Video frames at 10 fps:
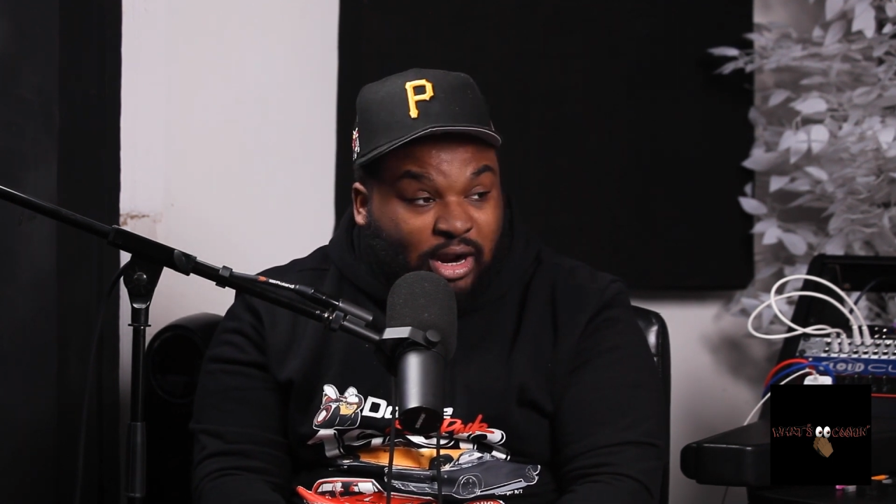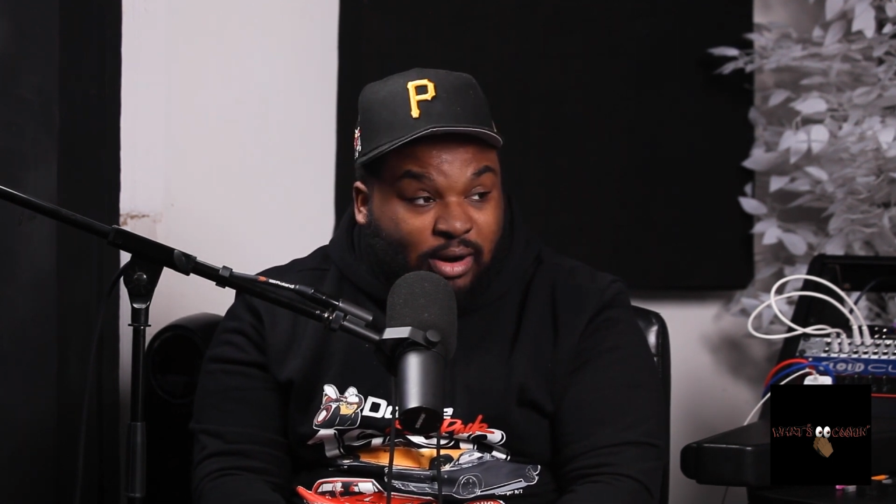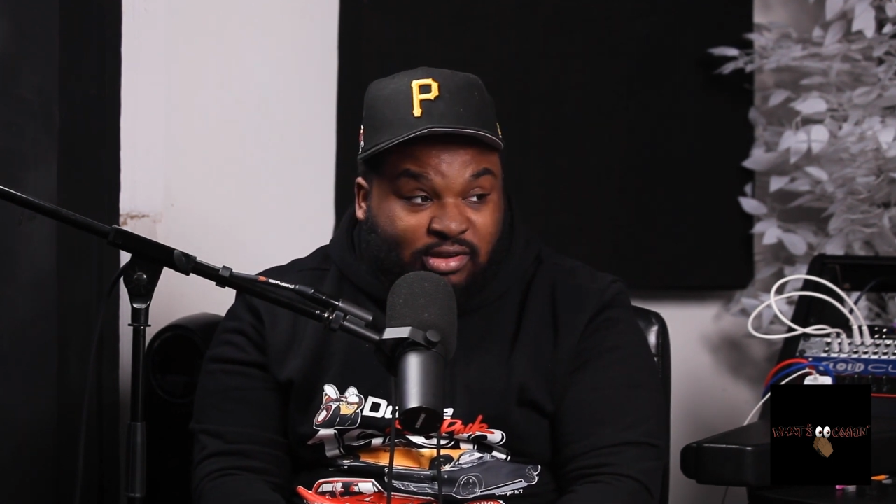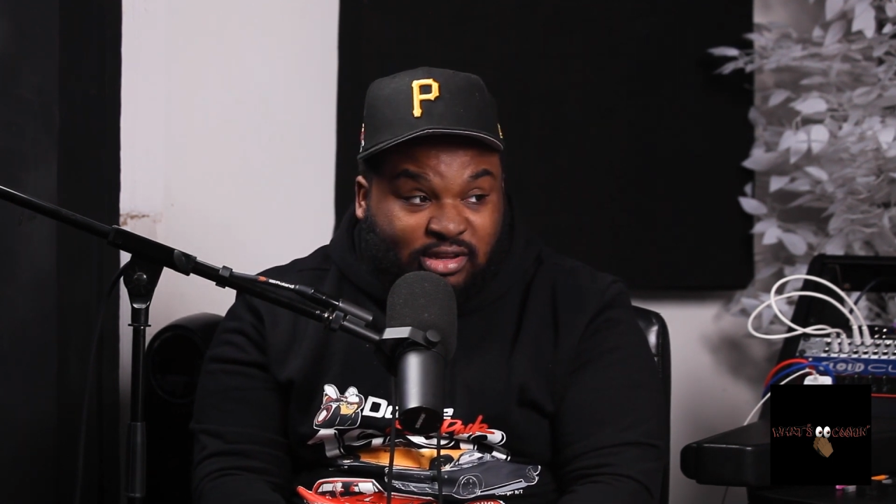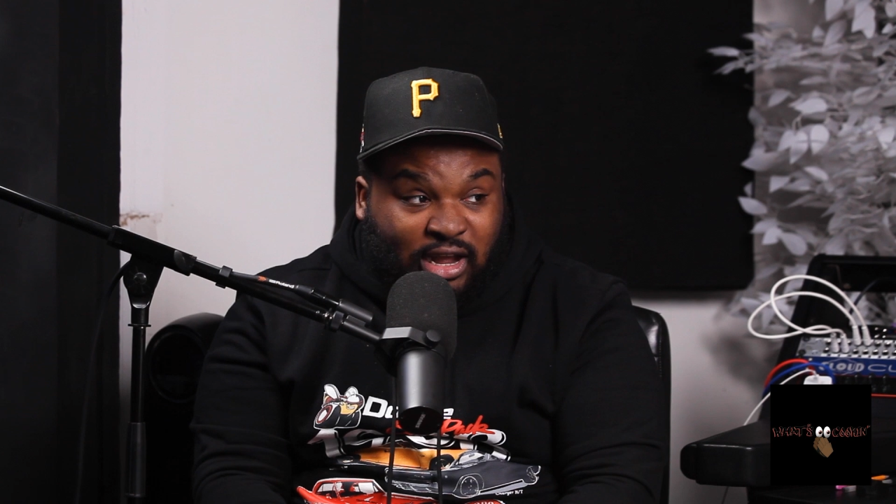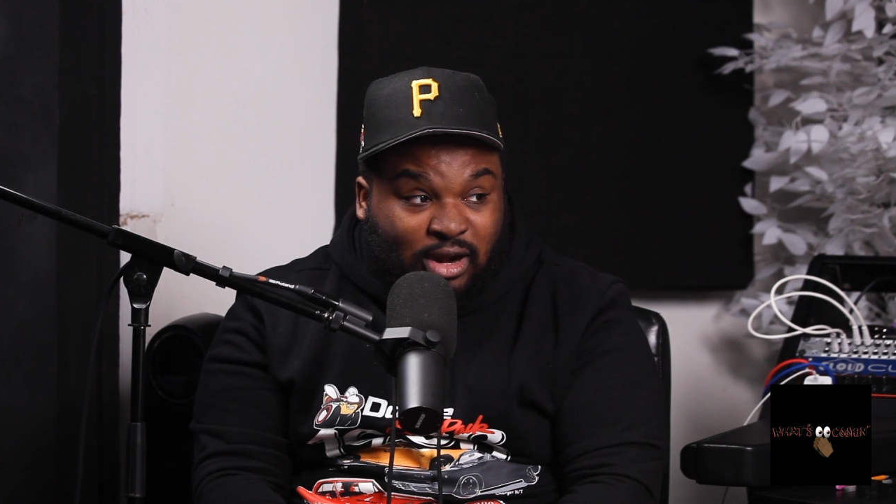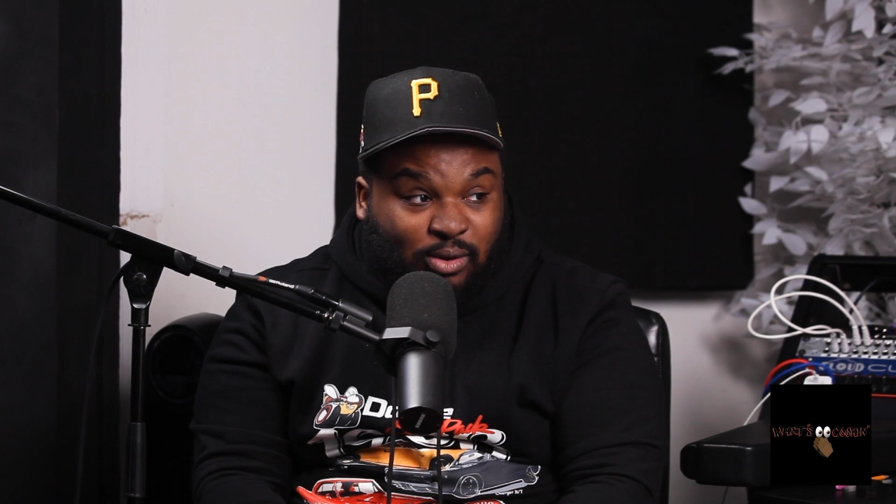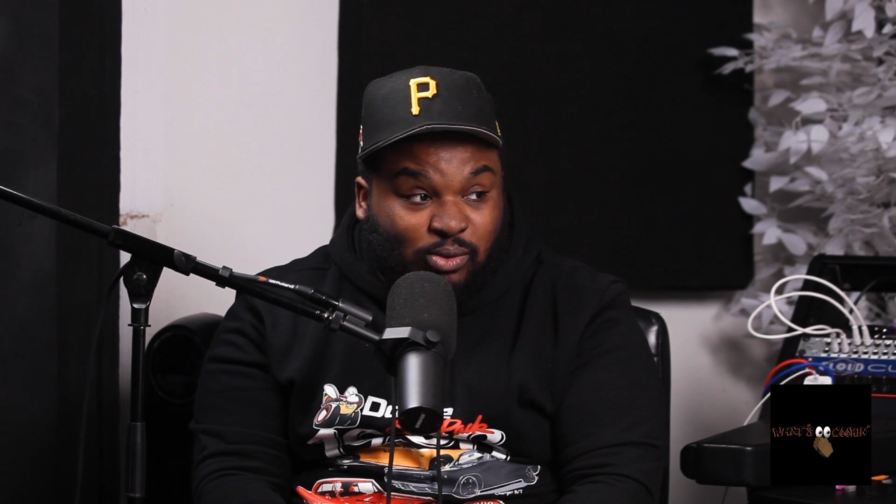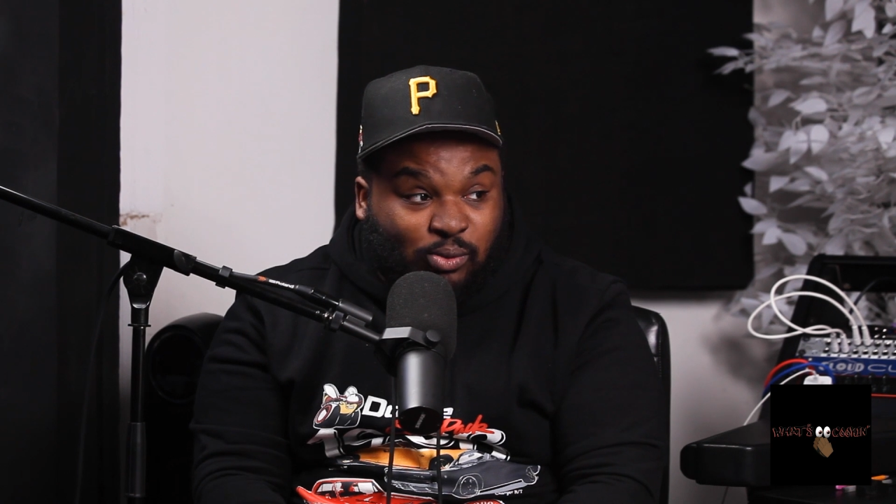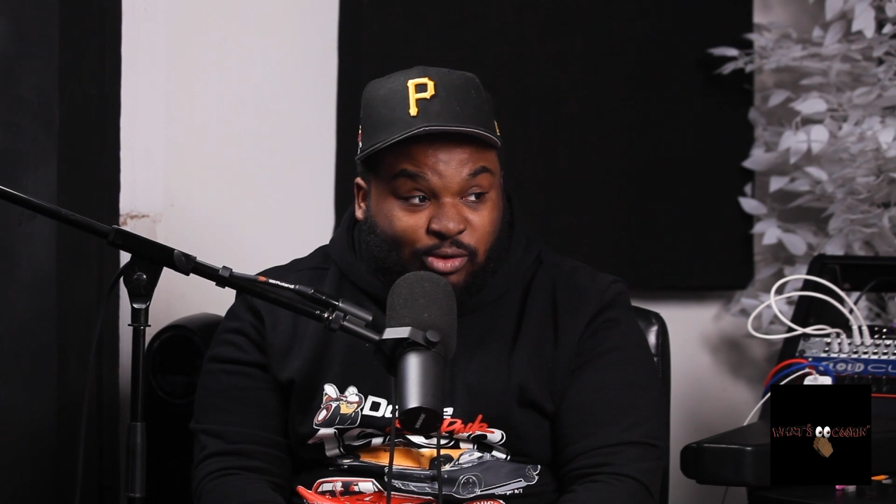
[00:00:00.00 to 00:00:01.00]
hours because I gotta
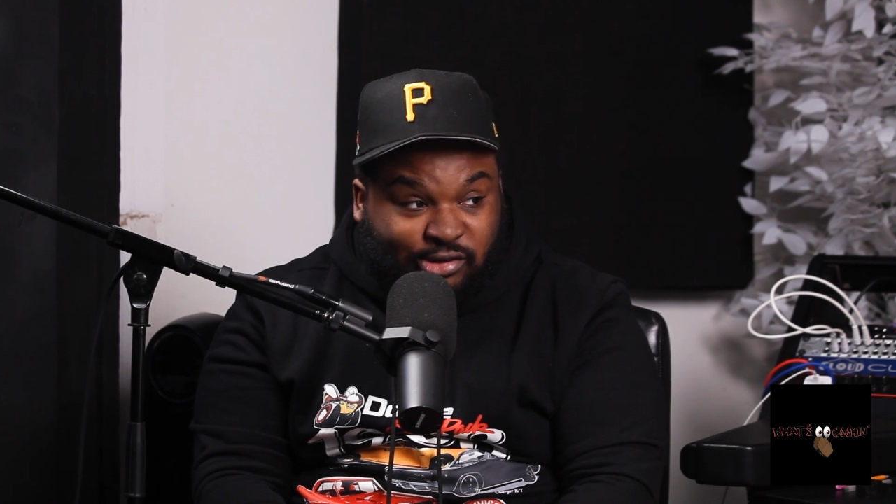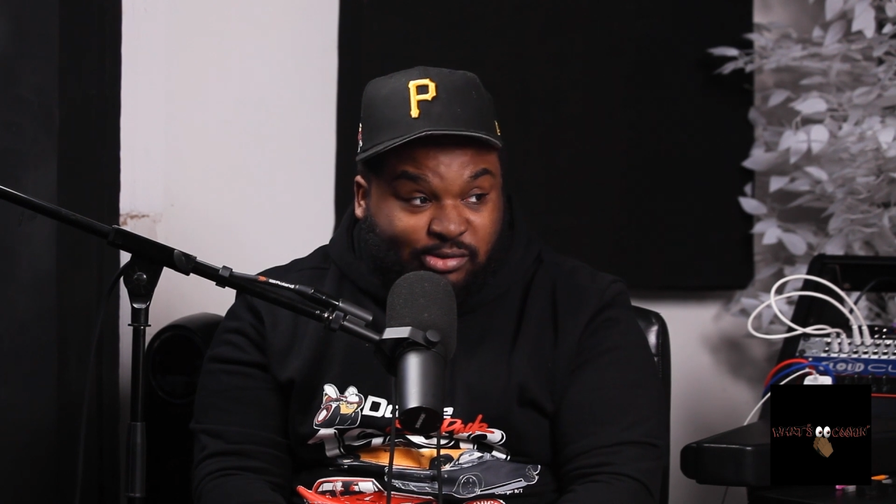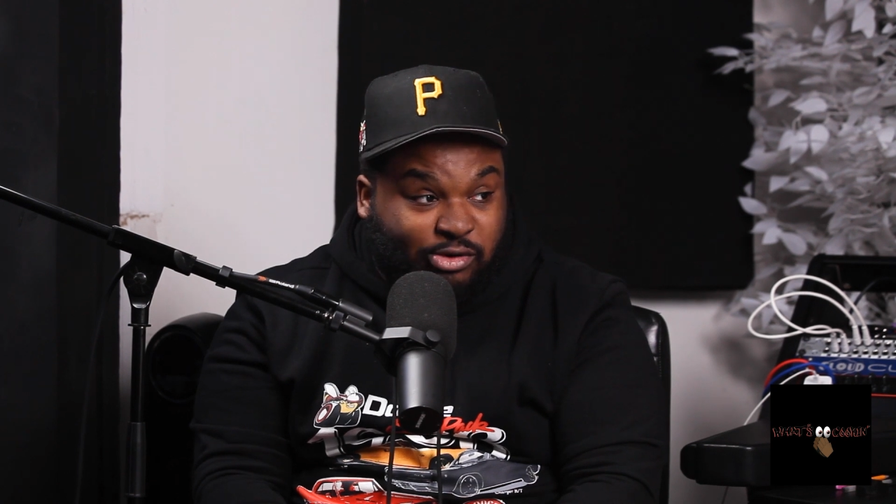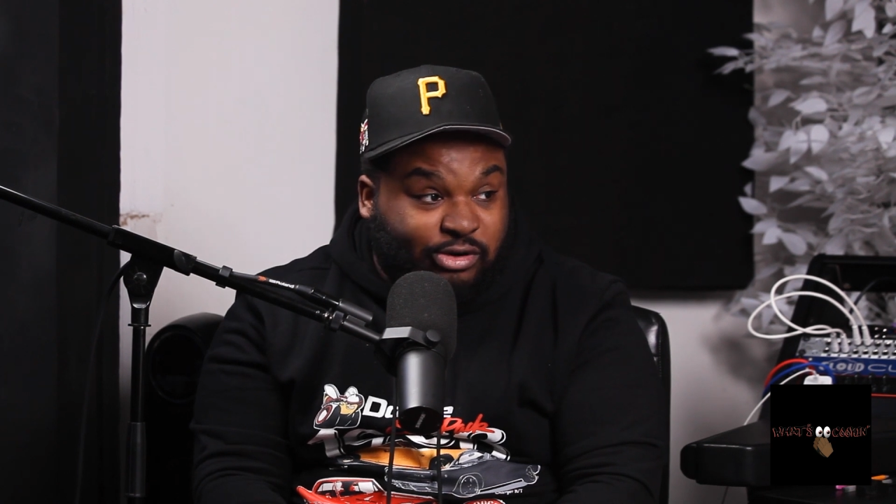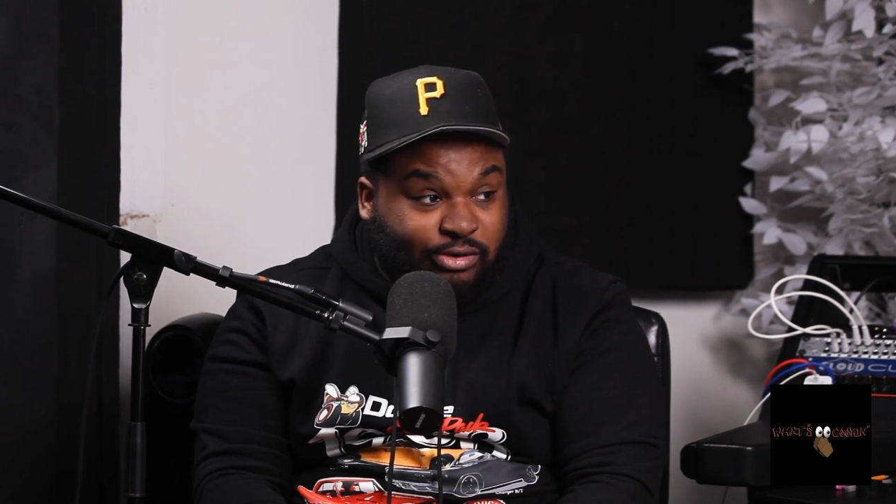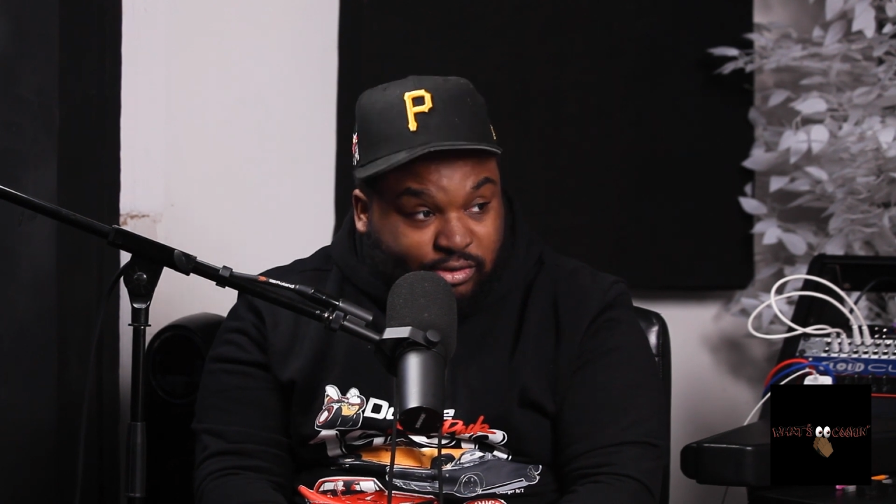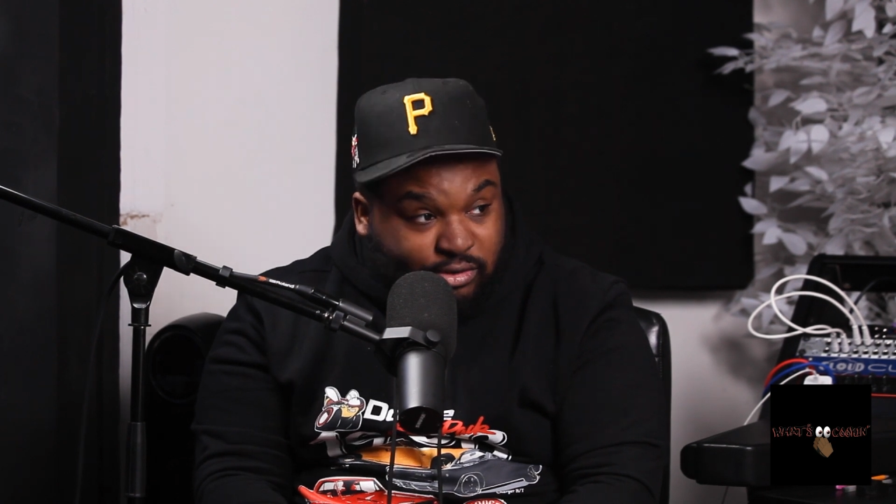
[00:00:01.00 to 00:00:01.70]
go to work tomorrow.